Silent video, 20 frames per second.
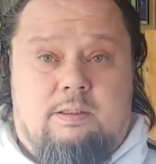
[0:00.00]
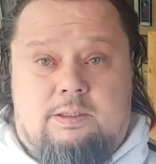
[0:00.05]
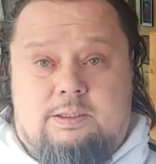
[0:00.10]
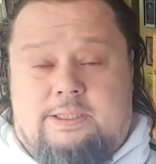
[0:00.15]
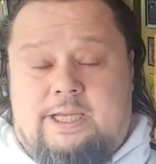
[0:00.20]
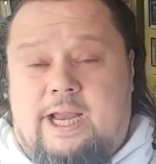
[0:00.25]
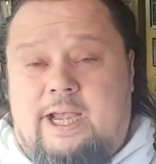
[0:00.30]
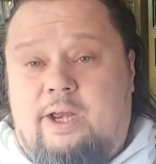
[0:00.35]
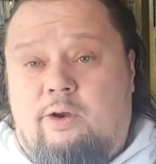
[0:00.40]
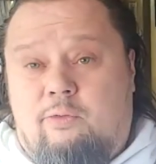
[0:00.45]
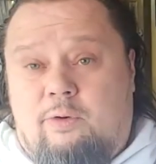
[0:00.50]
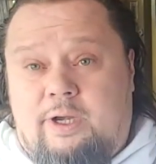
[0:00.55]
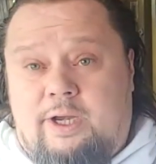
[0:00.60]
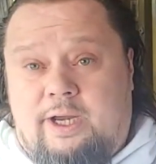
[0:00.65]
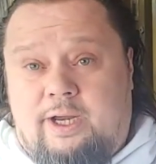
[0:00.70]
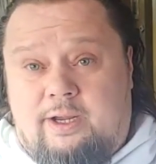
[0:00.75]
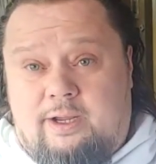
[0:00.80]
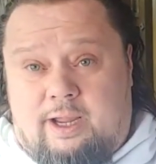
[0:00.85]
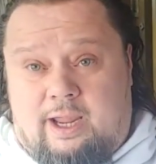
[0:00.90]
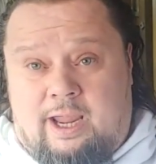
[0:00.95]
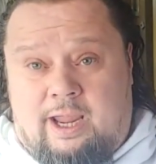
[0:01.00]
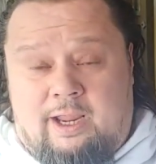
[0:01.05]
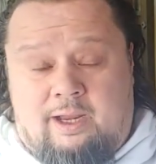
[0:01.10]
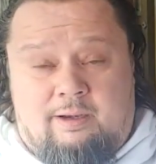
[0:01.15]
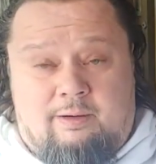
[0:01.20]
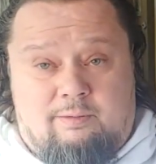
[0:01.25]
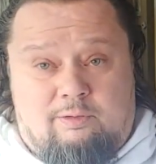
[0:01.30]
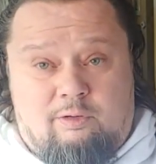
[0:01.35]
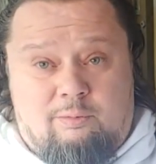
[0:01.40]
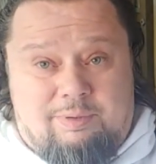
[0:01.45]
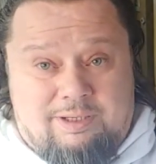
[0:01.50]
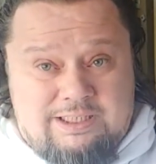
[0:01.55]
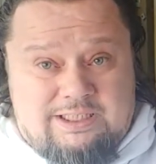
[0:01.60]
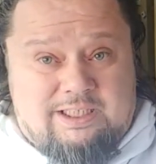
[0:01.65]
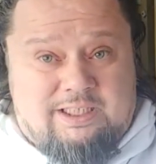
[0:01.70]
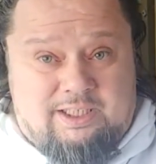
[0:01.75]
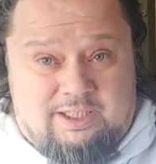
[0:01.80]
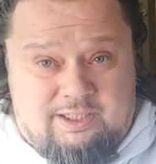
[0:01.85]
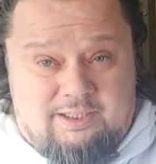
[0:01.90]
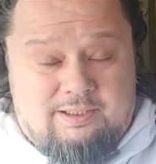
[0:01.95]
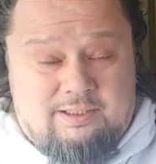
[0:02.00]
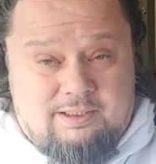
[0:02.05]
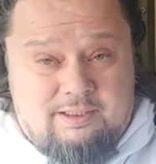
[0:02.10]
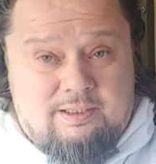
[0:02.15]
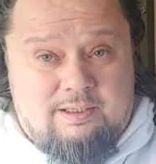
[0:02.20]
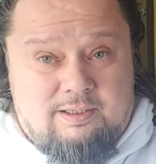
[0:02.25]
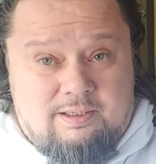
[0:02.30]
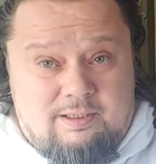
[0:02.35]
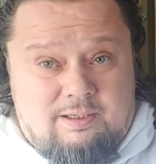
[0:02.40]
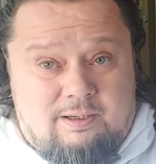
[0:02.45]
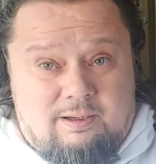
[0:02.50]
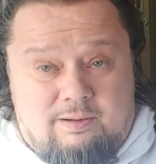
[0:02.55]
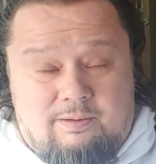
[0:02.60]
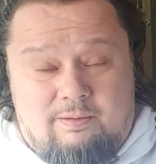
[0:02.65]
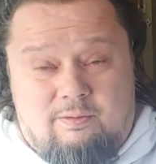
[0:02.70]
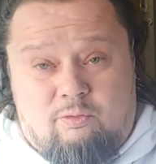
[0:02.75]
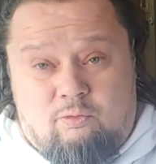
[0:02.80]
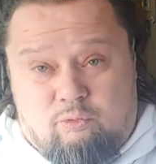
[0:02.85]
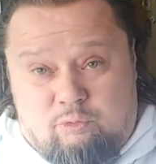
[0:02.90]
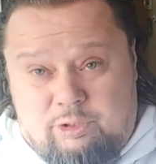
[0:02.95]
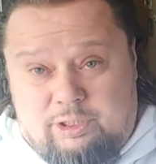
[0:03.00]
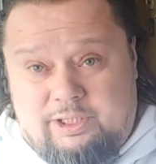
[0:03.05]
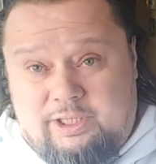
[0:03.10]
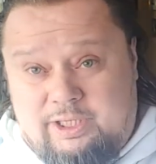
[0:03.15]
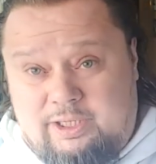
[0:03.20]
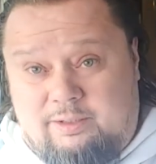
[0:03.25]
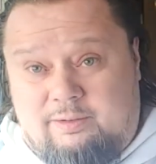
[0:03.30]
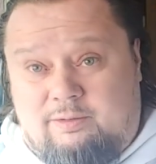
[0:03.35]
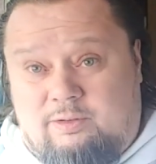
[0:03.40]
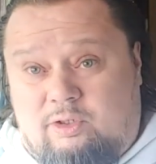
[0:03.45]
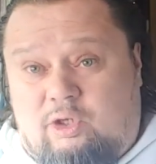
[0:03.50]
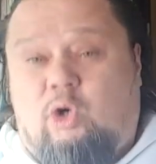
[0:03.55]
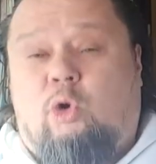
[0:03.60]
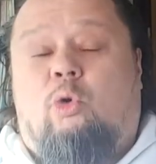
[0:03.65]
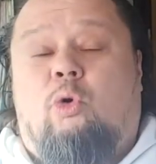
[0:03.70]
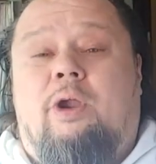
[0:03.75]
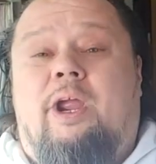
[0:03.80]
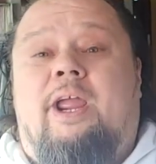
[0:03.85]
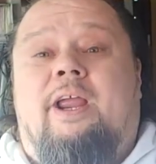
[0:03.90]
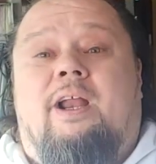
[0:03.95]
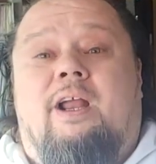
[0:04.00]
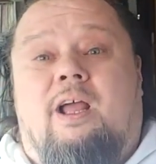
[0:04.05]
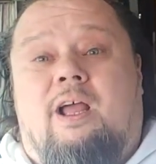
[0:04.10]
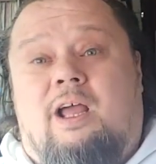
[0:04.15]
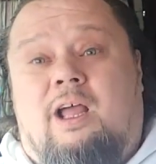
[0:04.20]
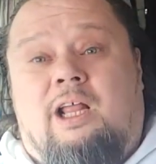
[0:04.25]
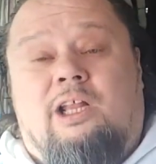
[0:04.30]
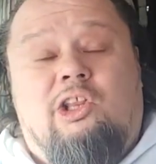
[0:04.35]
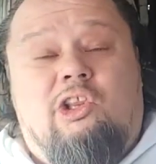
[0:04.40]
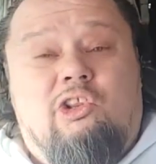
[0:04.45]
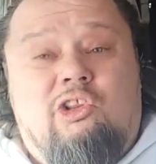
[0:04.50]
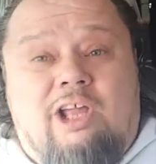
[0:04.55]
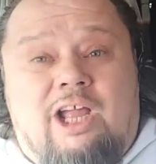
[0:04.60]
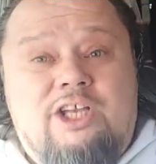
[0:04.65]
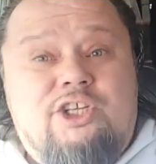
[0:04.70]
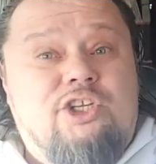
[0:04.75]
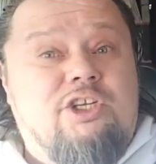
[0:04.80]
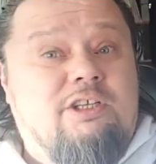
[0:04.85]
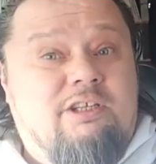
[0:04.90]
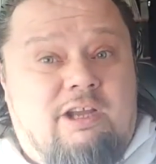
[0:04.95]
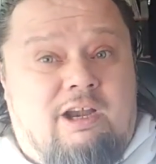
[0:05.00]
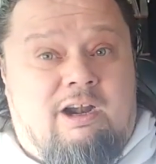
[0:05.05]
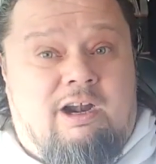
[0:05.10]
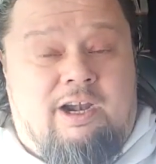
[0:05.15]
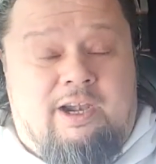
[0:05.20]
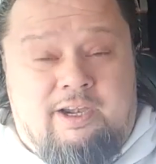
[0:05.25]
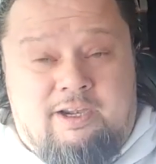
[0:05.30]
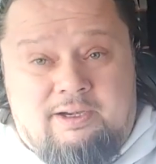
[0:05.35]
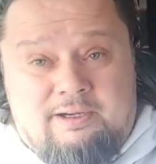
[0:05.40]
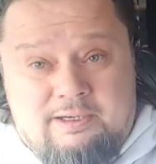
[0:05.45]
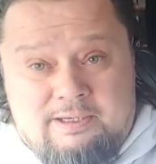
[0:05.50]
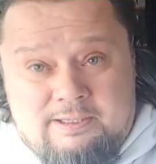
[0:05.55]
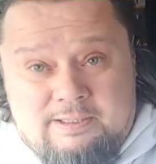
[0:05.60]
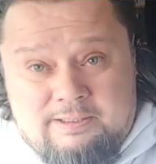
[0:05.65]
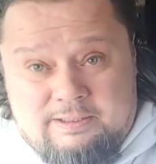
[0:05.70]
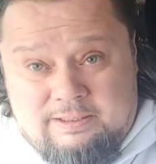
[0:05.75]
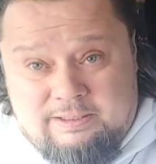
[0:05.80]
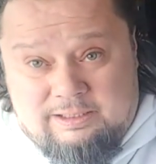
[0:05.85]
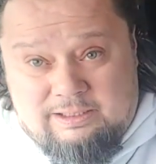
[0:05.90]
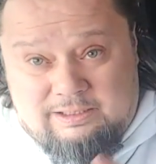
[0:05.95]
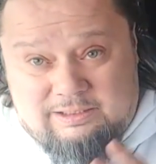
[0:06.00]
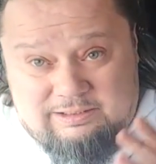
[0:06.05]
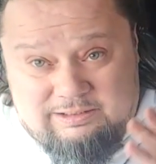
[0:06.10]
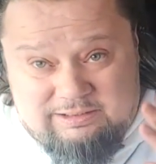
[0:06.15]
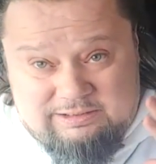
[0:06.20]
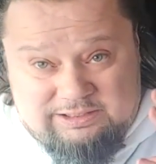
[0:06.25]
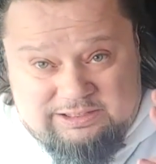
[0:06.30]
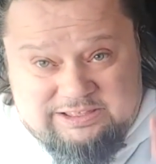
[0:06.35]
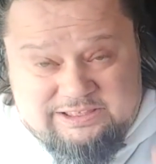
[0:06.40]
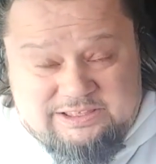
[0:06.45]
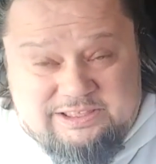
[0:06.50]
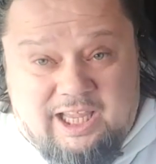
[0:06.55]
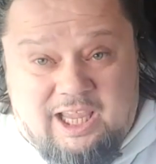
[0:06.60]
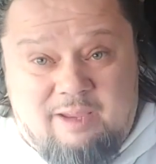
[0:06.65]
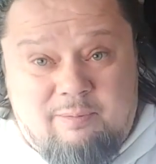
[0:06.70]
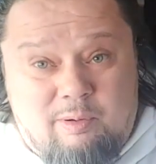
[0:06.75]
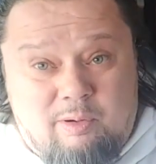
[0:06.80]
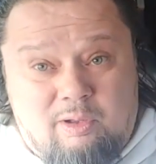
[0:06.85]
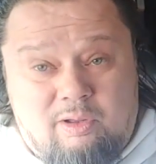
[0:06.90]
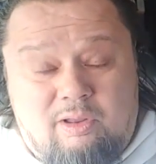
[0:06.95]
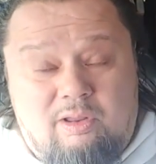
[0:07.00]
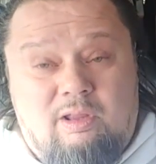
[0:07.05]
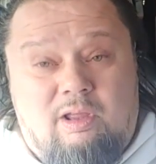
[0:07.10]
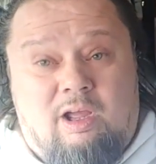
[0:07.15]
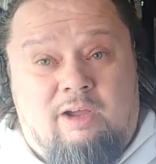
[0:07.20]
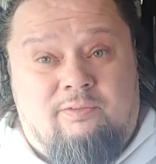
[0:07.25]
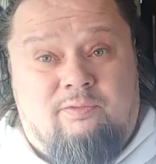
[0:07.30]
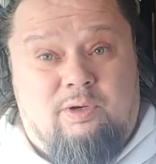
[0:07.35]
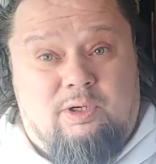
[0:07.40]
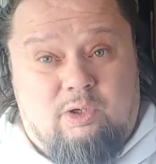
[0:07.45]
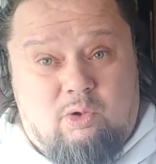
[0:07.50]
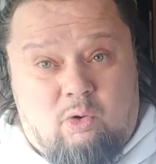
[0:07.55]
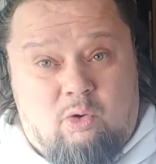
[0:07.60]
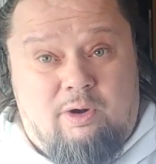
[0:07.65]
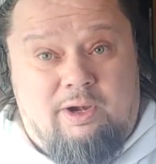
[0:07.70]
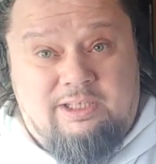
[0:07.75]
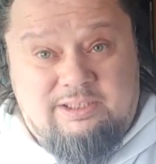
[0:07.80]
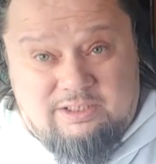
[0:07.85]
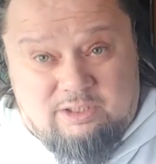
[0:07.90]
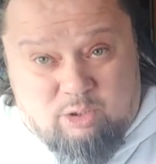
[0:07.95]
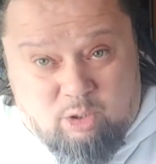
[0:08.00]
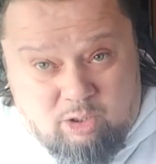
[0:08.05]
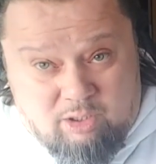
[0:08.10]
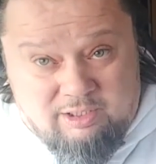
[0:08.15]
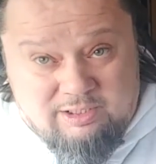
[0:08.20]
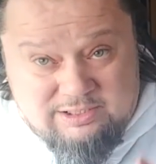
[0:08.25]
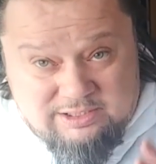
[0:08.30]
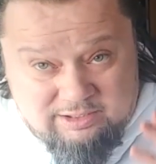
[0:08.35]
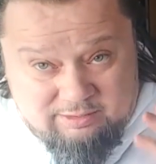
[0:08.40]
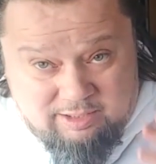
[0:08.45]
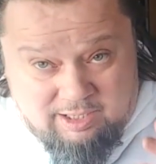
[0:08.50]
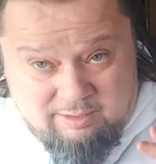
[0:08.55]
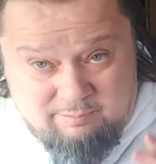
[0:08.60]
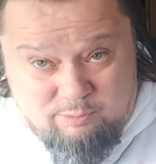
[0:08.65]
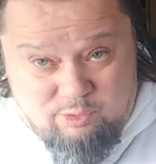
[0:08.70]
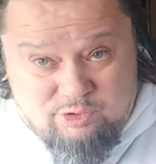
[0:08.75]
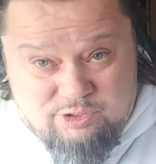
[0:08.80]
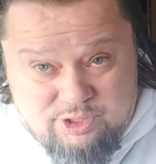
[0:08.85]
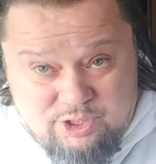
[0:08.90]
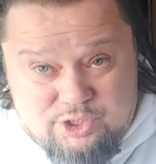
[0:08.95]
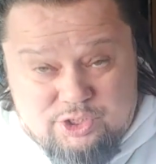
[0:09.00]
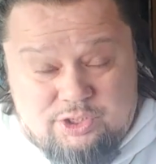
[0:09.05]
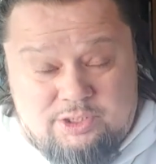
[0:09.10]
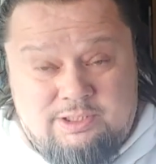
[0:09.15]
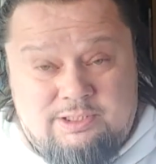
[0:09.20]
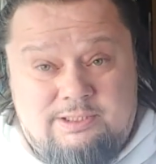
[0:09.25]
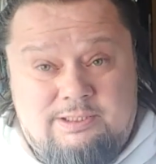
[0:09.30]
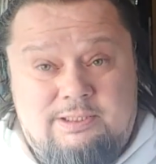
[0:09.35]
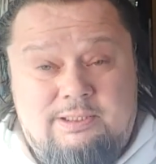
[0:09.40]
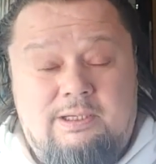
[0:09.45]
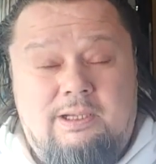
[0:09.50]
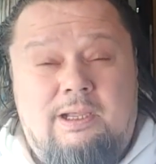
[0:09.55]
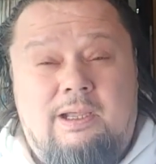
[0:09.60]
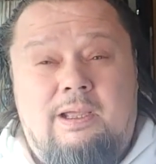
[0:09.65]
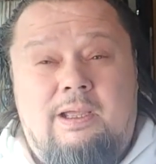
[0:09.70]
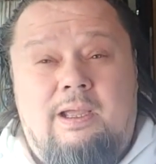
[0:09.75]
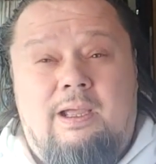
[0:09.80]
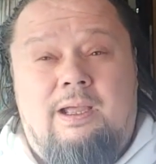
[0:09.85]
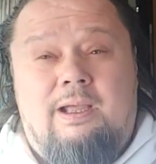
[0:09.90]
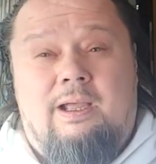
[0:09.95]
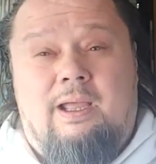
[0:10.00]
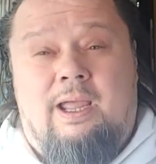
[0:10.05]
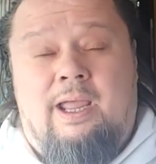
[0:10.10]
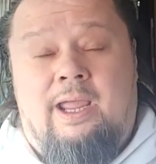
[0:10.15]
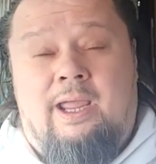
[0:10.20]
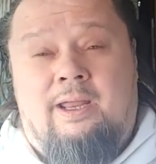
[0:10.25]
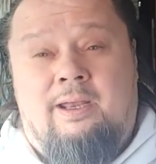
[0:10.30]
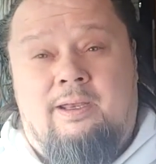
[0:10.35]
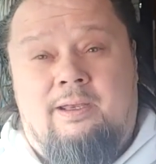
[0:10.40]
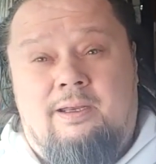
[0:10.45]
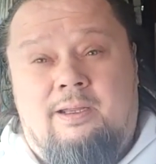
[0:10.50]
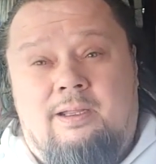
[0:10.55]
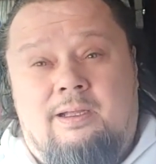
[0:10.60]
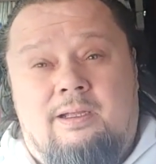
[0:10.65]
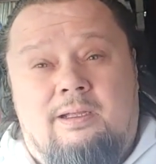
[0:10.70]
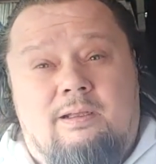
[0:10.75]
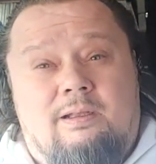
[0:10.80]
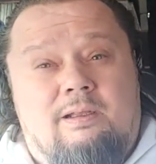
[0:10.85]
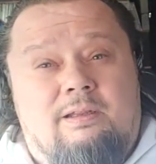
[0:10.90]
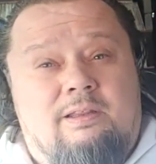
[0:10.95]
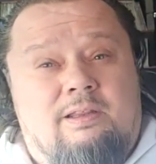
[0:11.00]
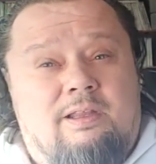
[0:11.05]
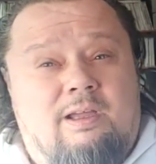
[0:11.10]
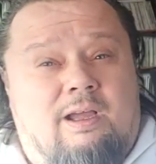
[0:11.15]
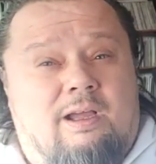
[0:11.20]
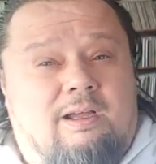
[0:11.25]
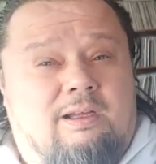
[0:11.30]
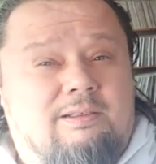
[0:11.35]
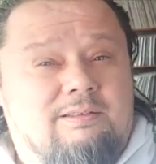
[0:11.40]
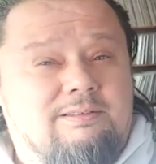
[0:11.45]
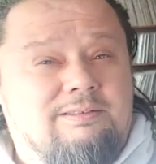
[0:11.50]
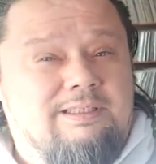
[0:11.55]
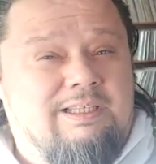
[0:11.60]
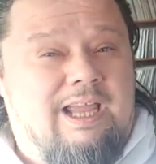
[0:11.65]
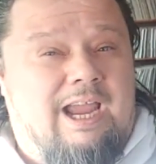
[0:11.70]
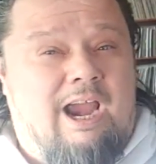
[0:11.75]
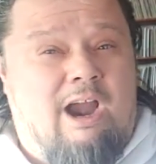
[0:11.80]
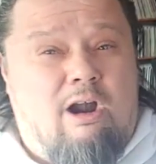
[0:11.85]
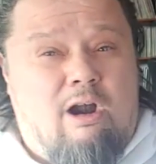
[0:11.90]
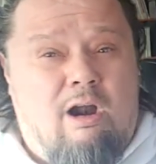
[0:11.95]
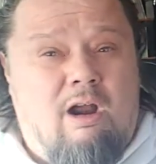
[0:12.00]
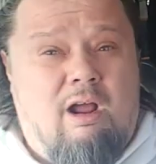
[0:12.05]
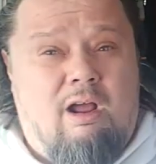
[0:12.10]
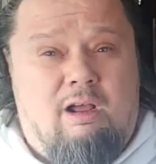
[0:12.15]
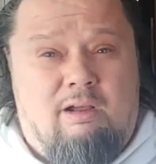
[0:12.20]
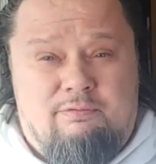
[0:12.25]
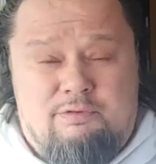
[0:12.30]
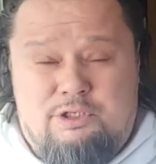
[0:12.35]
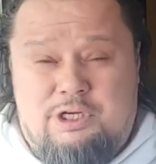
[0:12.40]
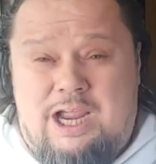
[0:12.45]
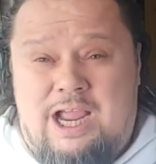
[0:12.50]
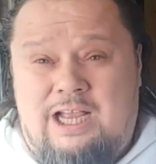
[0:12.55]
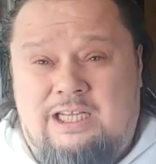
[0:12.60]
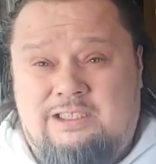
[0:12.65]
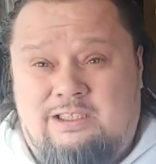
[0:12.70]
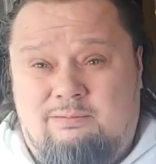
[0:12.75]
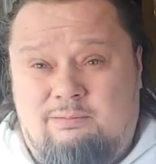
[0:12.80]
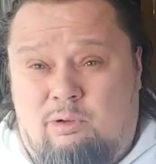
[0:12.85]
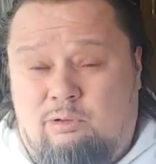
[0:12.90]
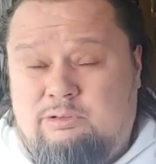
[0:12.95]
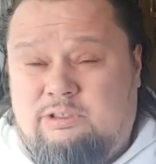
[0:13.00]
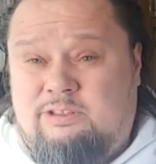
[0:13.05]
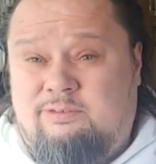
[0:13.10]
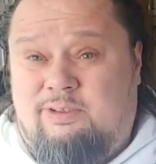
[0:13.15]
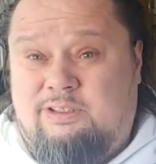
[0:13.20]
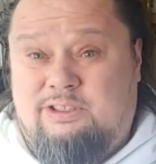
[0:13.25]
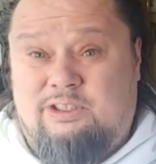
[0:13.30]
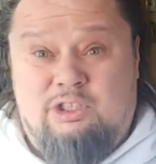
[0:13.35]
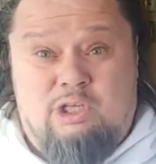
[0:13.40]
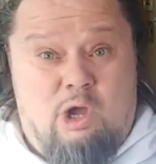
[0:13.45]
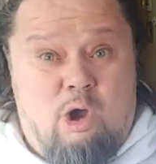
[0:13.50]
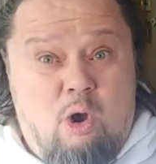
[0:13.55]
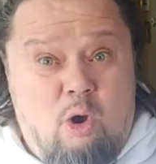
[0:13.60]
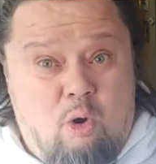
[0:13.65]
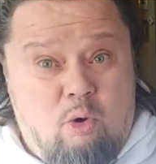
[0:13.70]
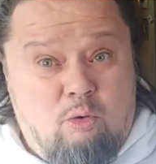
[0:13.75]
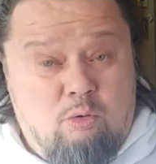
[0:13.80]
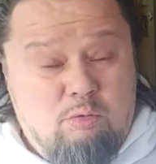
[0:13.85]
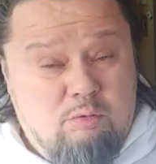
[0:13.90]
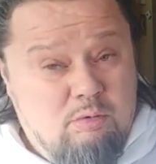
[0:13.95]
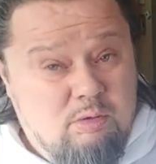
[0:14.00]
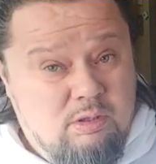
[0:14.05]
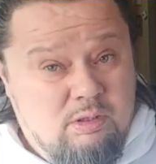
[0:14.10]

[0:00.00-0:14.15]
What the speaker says: Teddy Rieck and Lubinsky really create a legendary stable of recordings and artists and musicians. And the era of jazz that most of us know,